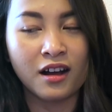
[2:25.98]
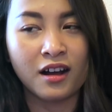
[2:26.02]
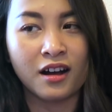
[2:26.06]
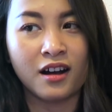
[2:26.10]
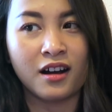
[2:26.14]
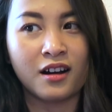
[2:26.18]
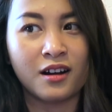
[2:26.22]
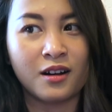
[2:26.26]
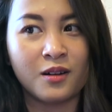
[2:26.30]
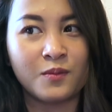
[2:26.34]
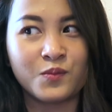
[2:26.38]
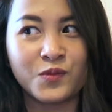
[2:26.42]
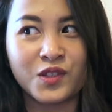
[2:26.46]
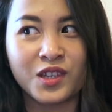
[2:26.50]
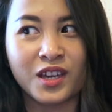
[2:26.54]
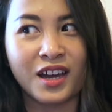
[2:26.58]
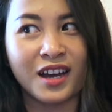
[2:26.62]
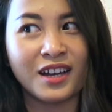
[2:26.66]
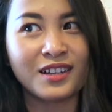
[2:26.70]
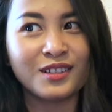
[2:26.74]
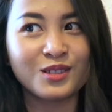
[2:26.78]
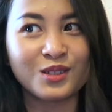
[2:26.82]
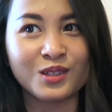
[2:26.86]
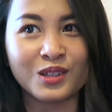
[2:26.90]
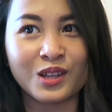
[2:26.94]
You
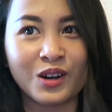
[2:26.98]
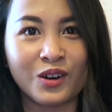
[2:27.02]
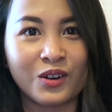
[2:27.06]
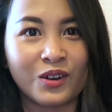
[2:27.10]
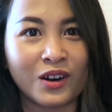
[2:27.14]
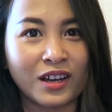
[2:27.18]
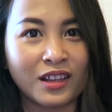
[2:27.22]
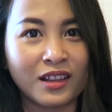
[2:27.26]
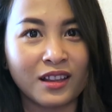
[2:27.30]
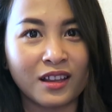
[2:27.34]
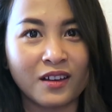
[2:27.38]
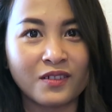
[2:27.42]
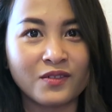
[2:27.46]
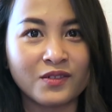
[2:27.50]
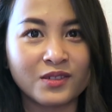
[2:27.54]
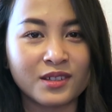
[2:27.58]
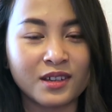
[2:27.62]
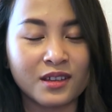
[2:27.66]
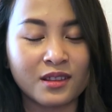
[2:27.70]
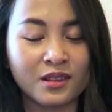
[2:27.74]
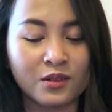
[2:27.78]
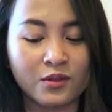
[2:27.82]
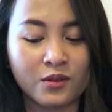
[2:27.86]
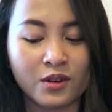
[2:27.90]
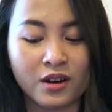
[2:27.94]
guys know I love
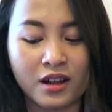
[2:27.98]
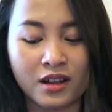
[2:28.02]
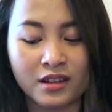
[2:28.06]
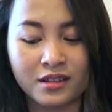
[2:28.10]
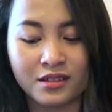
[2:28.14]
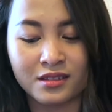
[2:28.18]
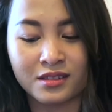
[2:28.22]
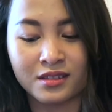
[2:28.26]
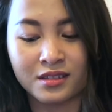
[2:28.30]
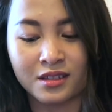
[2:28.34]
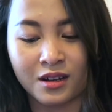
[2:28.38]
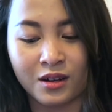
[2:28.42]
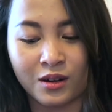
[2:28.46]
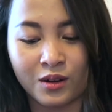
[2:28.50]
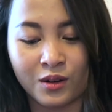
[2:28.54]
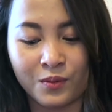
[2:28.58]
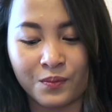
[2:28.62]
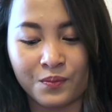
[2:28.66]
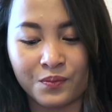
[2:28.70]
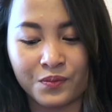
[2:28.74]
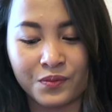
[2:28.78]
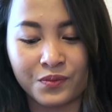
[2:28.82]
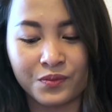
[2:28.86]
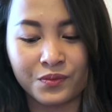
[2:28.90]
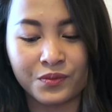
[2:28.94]
Saint Laurent,
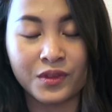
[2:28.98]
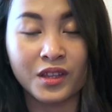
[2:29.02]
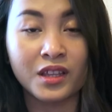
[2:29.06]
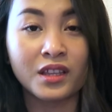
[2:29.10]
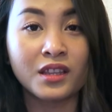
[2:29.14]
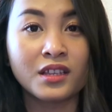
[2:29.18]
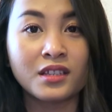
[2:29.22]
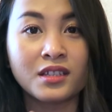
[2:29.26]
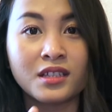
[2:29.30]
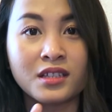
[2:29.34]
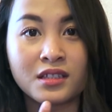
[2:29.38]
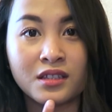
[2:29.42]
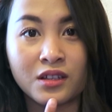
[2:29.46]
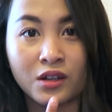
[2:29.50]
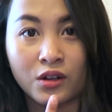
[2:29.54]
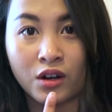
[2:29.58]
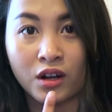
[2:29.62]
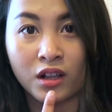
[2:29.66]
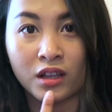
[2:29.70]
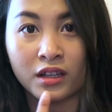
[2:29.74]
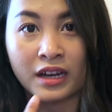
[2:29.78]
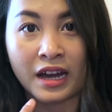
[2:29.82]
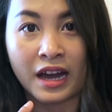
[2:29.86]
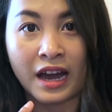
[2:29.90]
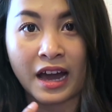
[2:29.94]
so this is the
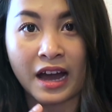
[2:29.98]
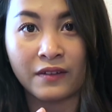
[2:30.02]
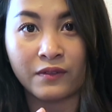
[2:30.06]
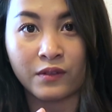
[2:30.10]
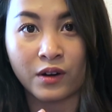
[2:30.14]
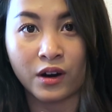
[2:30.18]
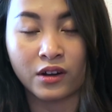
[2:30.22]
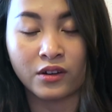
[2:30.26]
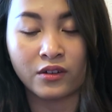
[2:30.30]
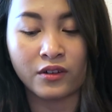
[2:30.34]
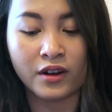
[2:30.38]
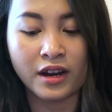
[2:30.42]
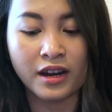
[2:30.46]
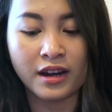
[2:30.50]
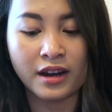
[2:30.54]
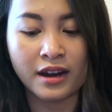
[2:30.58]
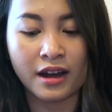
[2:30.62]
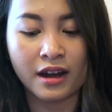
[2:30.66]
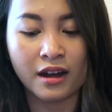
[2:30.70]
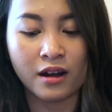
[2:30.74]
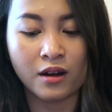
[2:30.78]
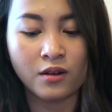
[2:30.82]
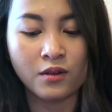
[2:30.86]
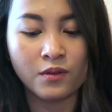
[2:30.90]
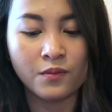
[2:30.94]
color I have on right
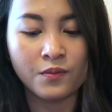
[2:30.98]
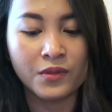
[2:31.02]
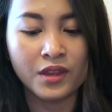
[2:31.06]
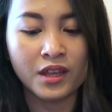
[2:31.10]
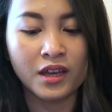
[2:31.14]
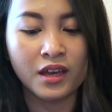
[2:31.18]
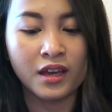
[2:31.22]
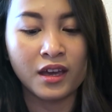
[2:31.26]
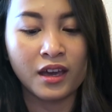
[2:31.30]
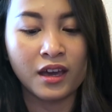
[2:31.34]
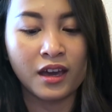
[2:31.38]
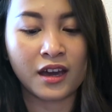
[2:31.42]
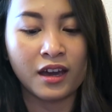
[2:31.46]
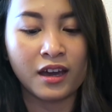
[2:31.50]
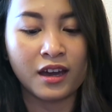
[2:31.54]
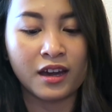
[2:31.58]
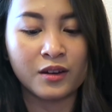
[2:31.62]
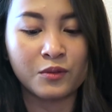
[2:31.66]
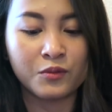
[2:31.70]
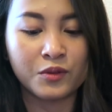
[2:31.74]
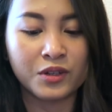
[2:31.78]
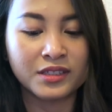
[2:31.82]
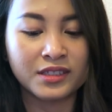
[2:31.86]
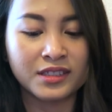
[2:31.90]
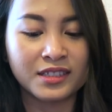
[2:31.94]
now.
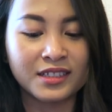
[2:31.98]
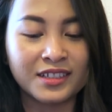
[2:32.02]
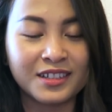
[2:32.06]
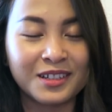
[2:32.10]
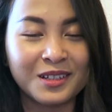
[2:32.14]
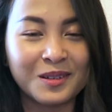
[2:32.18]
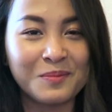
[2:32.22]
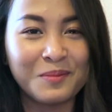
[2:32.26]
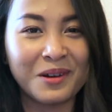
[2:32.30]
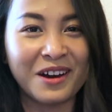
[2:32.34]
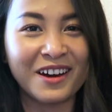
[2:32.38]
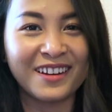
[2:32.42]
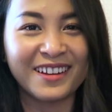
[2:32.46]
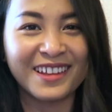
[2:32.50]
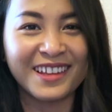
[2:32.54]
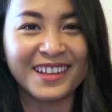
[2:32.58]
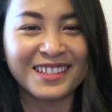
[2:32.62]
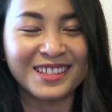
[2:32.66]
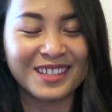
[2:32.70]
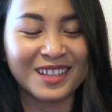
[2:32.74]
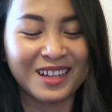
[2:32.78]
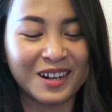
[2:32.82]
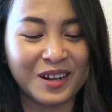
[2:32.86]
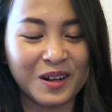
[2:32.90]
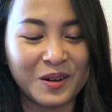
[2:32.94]
And what's good about
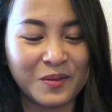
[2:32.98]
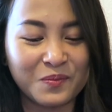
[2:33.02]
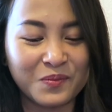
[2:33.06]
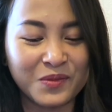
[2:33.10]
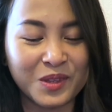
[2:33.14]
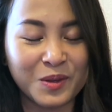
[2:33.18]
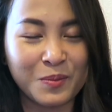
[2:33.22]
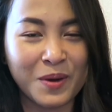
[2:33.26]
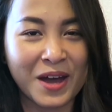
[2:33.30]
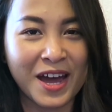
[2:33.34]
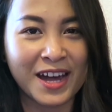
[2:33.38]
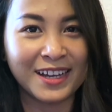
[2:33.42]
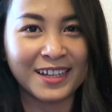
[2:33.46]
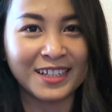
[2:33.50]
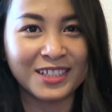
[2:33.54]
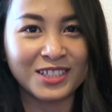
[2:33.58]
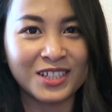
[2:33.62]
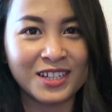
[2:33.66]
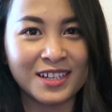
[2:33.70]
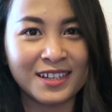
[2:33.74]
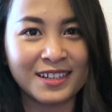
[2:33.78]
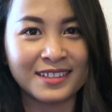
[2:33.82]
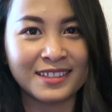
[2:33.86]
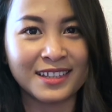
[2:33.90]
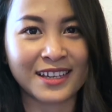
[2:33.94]
it is the
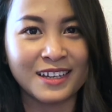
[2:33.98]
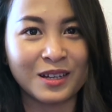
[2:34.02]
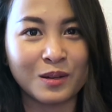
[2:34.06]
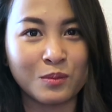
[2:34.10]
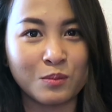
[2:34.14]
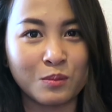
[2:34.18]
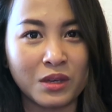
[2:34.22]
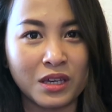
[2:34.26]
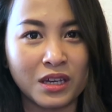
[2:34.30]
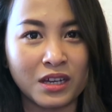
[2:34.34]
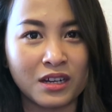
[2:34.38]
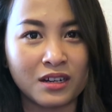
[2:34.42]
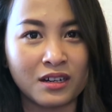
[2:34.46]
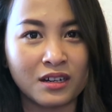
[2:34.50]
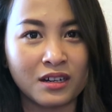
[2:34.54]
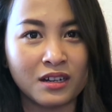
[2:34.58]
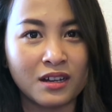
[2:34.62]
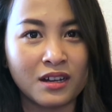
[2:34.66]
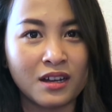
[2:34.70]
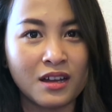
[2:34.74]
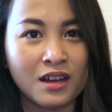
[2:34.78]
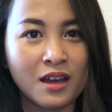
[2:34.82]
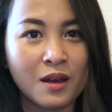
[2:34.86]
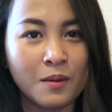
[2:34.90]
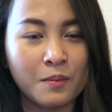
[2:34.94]
packaging is like a mirror
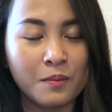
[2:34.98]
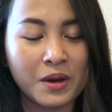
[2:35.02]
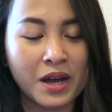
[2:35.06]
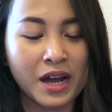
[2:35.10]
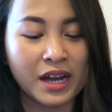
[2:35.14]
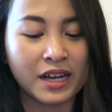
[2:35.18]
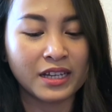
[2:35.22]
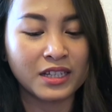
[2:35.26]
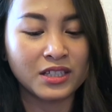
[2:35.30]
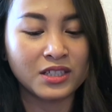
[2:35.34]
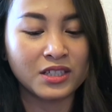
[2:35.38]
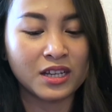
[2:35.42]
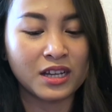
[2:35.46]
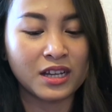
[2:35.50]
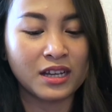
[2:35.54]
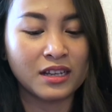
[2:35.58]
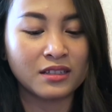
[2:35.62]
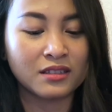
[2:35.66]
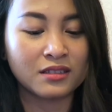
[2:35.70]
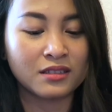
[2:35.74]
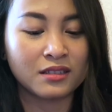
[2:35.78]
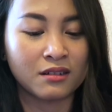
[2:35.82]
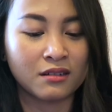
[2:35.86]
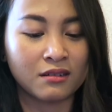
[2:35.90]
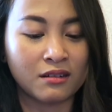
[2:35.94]

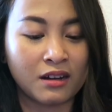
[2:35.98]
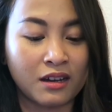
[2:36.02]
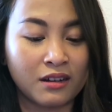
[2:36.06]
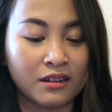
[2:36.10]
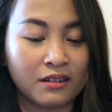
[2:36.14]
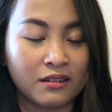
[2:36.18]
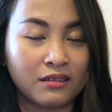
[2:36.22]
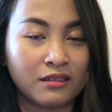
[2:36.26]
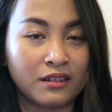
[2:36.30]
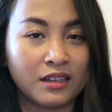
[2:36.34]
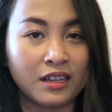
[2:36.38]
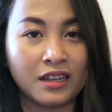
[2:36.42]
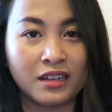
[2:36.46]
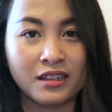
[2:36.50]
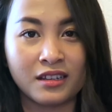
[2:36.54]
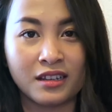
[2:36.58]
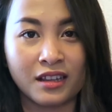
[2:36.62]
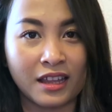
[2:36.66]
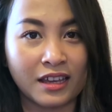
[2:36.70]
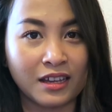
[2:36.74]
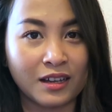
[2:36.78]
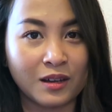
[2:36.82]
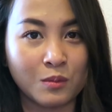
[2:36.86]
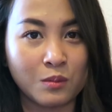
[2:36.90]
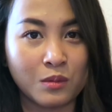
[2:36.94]
packaging, so I don't need
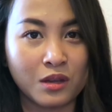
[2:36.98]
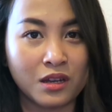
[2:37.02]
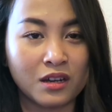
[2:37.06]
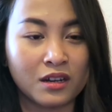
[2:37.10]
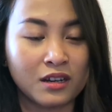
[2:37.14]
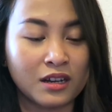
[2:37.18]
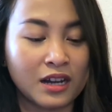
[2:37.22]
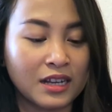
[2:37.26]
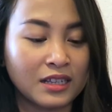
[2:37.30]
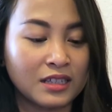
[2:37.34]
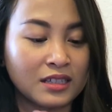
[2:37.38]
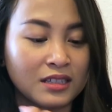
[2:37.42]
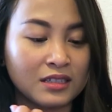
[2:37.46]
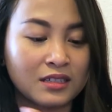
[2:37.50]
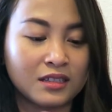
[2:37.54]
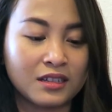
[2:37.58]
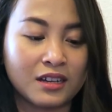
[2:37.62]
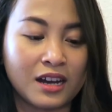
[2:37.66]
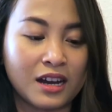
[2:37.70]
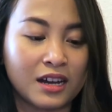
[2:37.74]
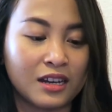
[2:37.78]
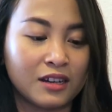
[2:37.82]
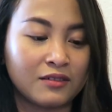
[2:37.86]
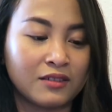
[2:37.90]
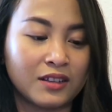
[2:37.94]
like a mirror. I just
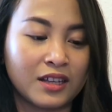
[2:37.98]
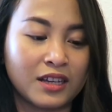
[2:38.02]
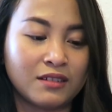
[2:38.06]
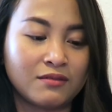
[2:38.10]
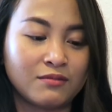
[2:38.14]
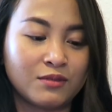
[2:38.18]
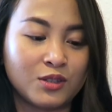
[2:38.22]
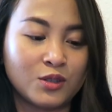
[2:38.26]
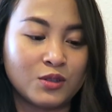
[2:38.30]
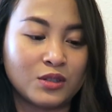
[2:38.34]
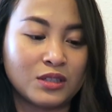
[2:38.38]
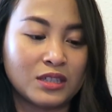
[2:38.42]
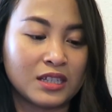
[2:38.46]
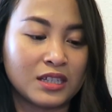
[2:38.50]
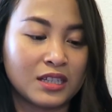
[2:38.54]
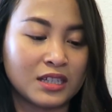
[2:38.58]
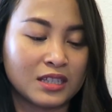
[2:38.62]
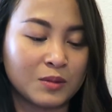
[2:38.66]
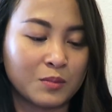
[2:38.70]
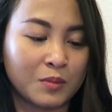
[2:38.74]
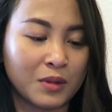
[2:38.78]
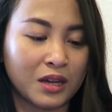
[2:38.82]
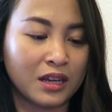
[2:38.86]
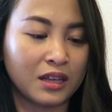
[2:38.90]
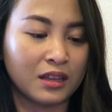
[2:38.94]
kind of like use it
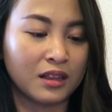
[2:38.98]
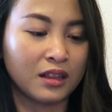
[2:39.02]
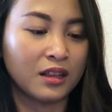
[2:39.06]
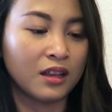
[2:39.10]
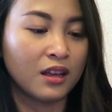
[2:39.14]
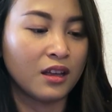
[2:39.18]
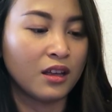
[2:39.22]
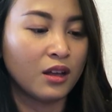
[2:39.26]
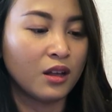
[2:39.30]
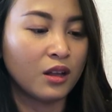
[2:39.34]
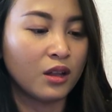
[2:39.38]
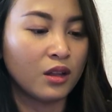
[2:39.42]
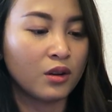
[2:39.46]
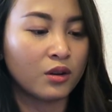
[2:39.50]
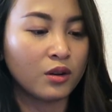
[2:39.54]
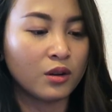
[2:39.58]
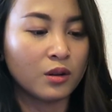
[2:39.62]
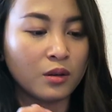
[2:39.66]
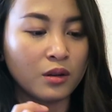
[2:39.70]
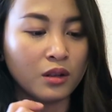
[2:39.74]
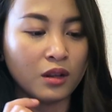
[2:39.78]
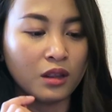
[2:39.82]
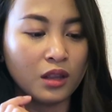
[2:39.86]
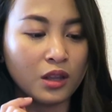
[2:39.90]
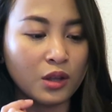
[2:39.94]
as my
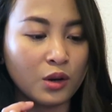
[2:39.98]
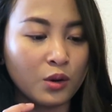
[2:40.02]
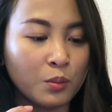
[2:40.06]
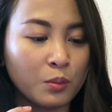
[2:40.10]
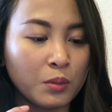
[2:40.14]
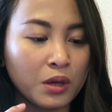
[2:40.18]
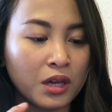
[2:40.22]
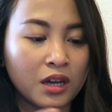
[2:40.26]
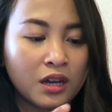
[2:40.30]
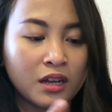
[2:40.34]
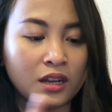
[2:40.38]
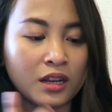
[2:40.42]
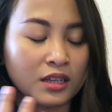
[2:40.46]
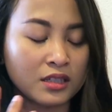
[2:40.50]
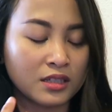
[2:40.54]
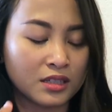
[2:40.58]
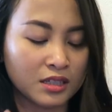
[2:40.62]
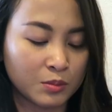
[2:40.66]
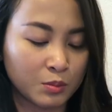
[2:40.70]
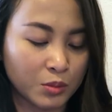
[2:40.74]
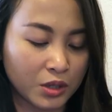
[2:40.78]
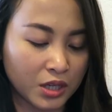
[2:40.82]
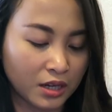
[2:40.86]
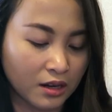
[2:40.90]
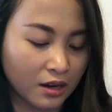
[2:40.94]
little mirror, and I
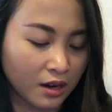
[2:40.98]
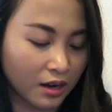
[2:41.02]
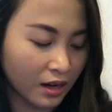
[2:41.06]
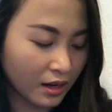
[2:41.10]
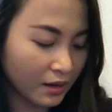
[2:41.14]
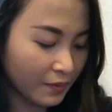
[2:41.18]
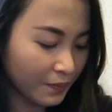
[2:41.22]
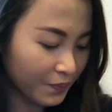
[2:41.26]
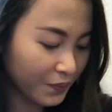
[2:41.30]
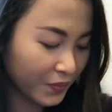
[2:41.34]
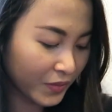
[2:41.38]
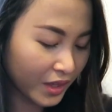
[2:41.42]
just put it on.